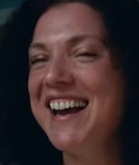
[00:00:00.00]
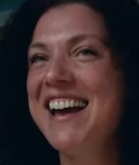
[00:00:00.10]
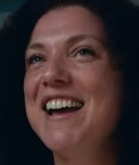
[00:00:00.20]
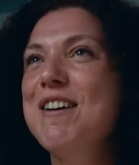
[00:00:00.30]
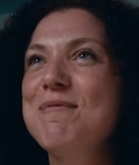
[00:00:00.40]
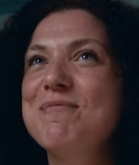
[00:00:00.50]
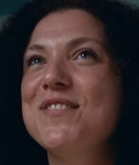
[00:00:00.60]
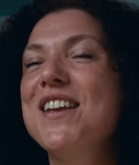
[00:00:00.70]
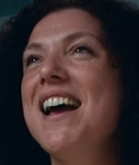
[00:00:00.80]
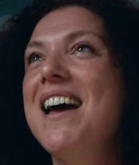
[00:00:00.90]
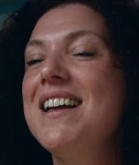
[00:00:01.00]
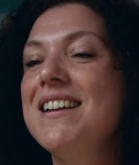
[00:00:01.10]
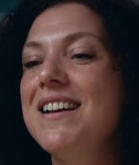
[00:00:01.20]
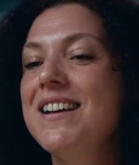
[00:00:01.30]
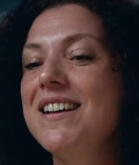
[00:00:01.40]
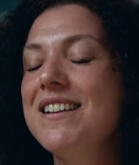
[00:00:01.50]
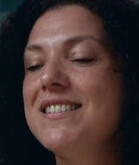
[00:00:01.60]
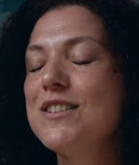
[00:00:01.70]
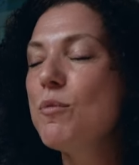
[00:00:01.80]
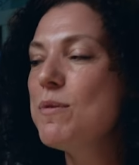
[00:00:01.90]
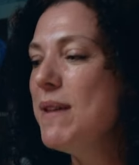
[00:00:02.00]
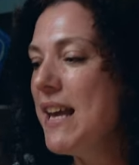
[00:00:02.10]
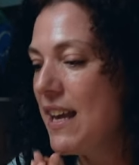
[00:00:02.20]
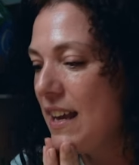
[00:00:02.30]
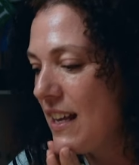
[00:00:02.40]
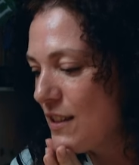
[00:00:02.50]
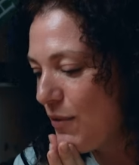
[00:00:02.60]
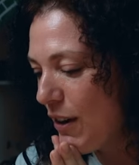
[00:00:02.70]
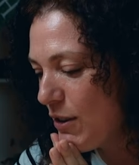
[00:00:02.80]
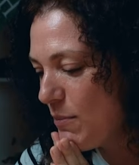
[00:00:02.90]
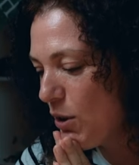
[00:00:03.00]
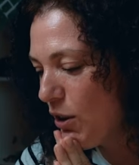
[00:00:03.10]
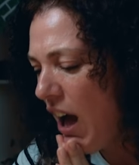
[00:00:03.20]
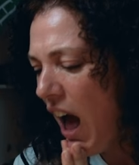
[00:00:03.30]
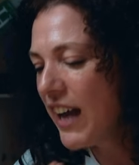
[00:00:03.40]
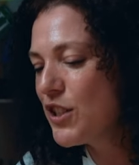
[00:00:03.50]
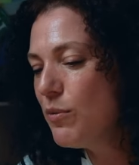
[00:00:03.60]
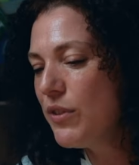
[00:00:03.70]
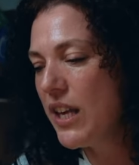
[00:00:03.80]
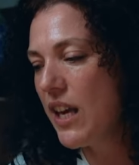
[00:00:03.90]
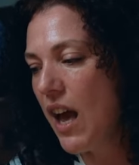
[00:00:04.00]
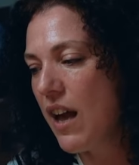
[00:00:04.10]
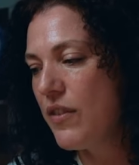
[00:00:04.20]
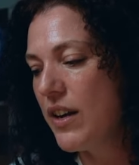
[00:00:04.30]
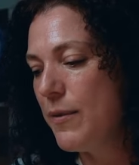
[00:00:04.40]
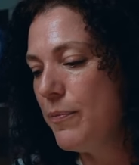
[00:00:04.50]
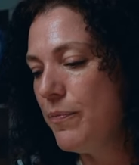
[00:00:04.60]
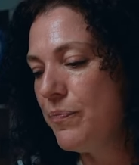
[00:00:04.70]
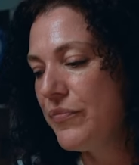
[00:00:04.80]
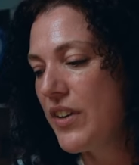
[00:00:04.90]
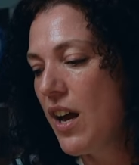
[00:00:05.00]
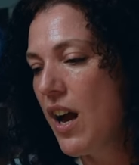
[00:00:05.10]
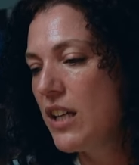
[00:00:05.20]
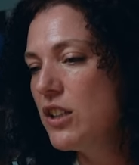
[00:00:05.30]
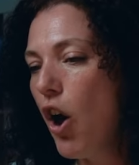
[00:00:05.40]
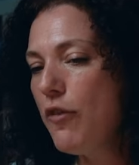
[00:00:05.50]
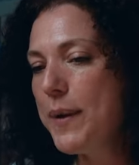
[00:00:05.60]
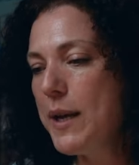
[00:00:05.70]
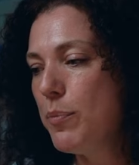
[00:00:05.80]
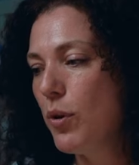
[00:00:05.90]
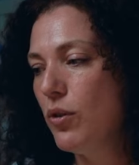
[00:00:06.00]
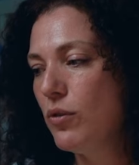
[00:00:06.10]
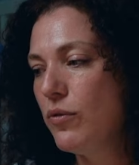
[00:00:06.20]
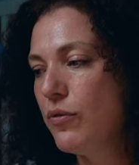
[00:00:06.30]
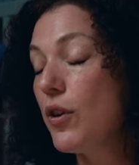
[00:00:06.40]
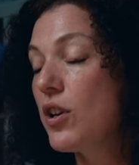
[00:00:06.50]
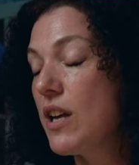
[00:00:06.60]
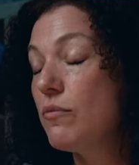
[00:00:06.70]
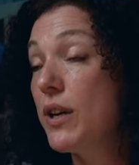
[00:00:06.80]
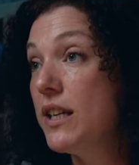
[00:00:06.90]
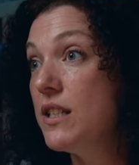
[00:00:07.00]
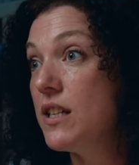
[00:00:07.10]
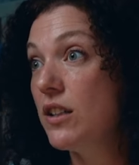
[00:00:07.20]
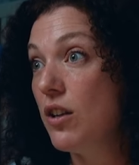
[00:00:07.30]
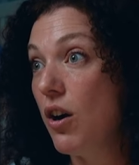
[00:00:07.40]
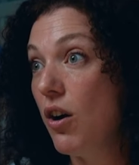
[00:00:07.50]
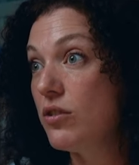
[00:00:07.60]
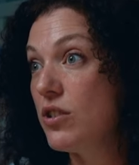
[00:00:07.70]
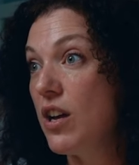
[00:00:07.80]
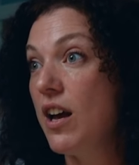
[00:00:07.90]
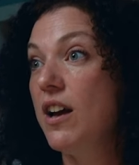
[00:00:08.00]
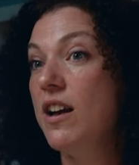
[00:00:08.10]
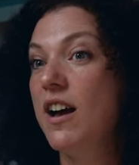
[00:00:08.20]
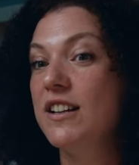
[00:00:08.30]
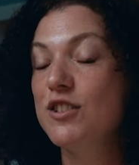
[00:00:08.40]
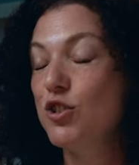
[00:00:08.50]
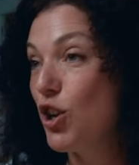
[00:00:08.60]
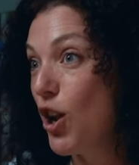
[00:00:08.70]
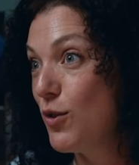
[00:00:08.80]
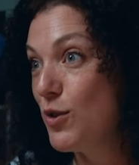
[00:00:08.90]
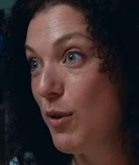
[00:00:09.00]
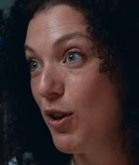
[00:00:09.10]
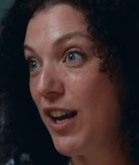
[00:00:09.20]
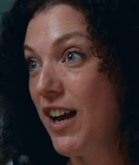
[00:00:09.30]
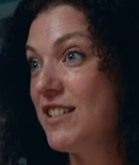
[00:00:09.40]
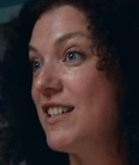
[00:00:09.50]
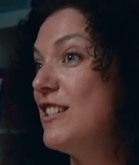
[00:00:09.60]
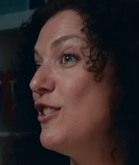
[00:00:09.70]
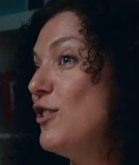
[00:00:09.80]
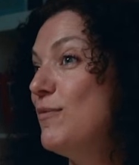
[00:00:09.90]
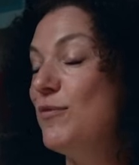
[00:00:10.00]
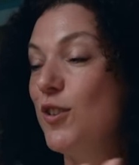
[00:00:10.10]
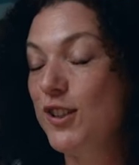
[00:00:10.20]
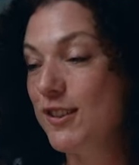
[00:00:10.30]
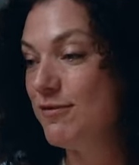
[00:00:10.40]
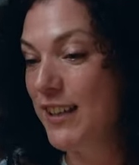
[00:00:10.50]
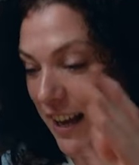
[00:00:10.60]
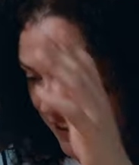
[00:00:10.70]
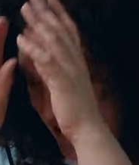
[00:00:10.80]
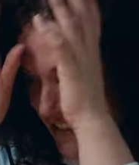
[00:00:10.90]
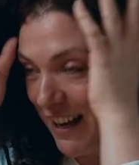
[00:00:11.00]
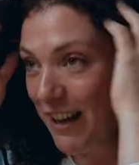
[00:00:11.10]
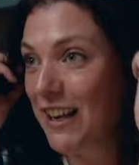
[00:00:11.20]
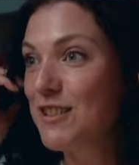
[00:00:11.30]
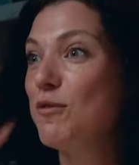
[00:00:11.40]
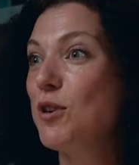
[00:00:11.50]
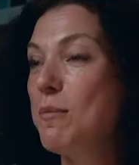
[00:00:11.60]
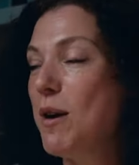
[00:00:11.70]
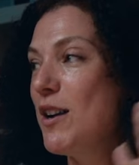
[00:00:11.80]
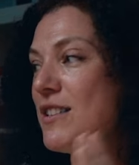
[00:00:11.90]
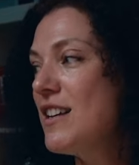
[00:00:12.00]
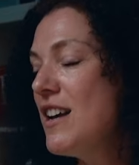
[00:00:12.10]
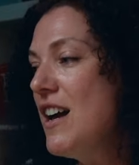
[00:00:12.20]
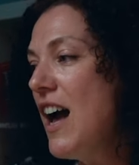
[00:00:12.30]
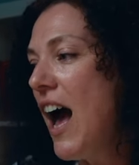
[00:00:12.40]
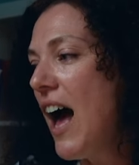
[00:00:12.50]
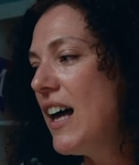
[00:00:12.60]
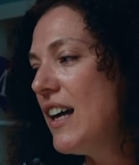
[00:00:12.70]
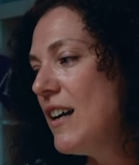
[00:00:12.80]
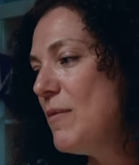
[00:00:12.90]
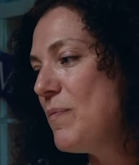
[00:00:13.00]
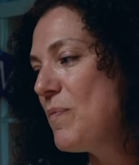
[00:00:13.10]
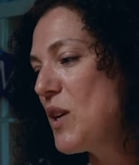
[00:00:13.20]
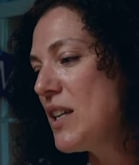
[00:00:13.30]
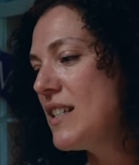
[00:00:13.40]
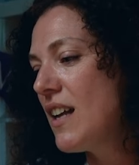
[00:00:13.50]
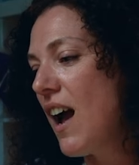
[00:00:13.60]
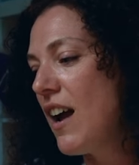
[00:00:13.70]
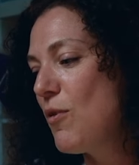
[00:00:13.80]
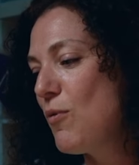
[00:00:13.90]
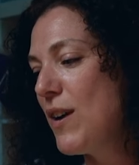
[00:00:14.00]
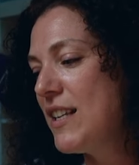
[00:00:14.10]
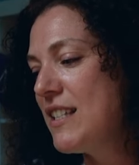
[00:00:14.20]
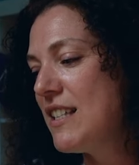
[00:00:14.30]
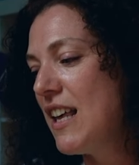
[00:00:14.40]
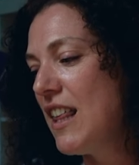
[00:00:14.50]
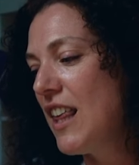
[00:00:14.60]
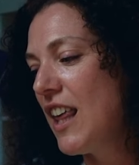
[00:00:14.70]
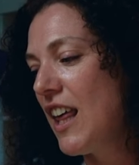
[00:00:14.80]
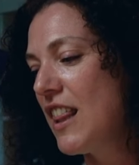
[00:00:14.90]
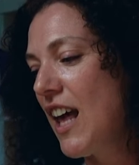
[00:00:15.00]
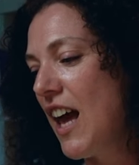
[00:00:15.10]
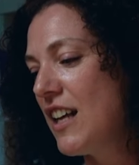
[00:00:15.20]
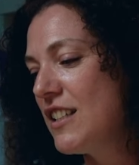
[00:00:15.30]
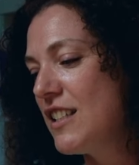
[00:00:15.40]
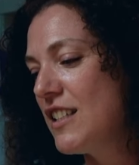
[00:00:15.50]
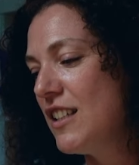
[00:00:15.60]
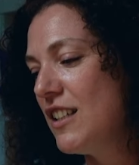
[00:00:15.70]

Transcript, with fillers: Yeah. Um, uh, so with me, it's very more, I don't think I have a, a lot of people because I read a lot, uh, I listen to loads of podcasts. I listen to yeah, as I say, I like to fully immerse um, because I always think that